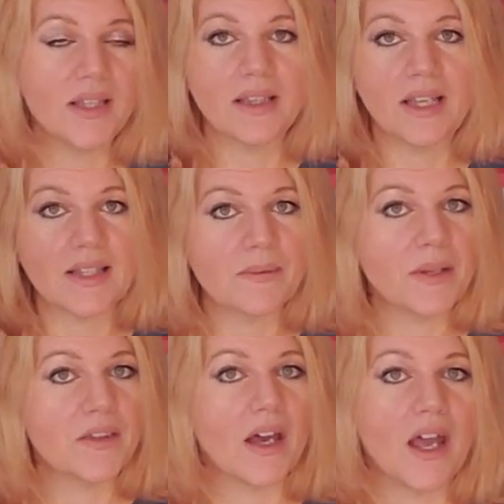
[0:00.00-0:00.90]
And last
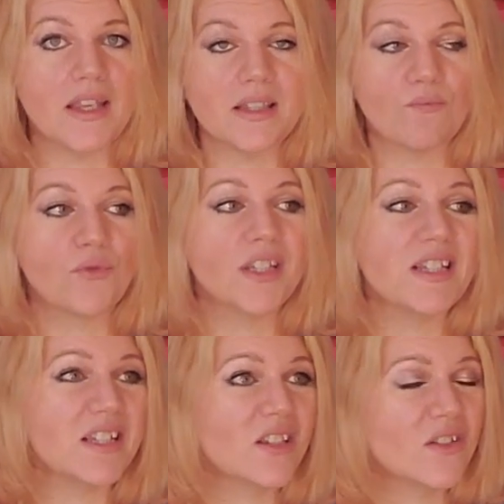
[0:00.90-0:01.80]
month, I really
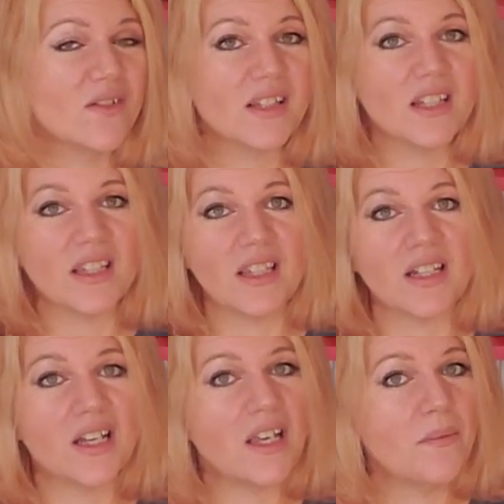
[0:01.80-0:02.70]
didn't lose anything, and
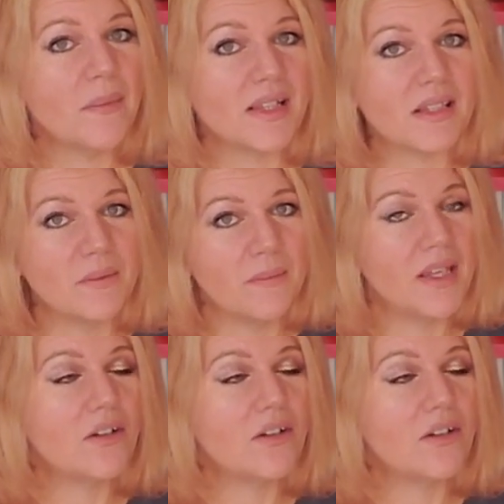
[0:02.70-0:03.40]
I upped my tomato